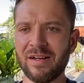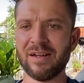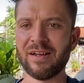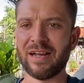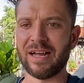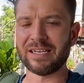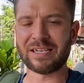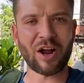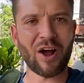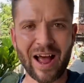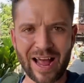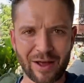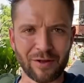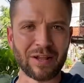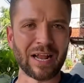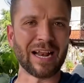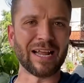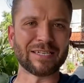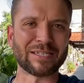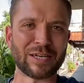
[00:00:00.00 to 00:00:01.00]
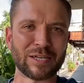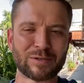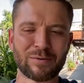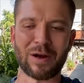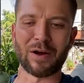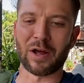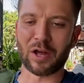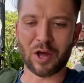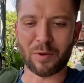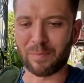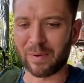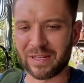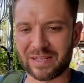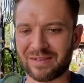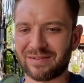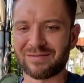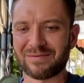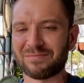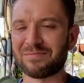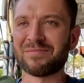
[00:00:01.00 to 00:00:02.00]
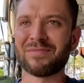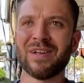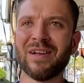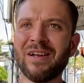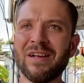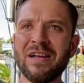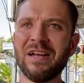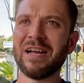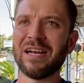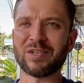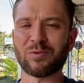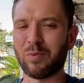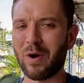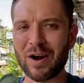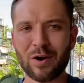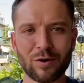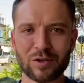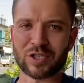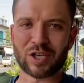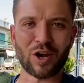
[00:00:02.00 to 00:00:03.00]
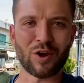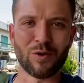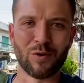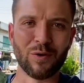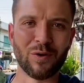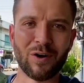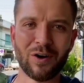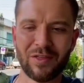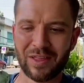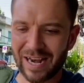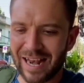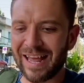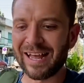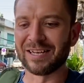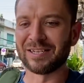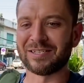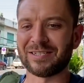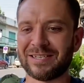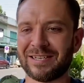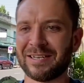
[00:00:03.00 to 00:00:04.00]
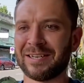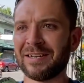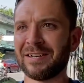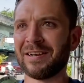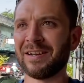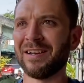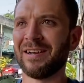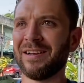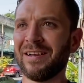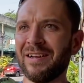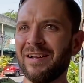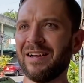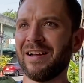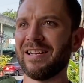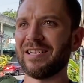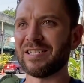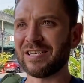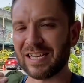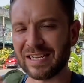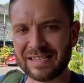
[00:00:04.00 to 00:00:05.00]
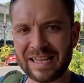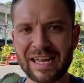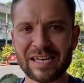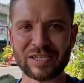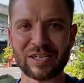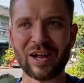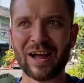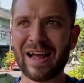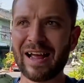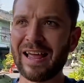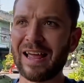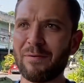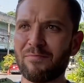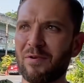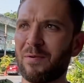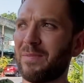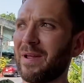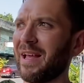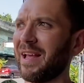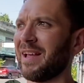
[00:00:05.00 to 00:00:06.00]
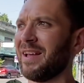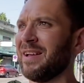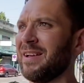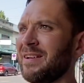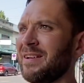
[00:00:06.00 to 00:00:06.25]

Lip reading: It's high on the list as well. It could be, it's 1 or 2 on the list. This is a dish that I eat probably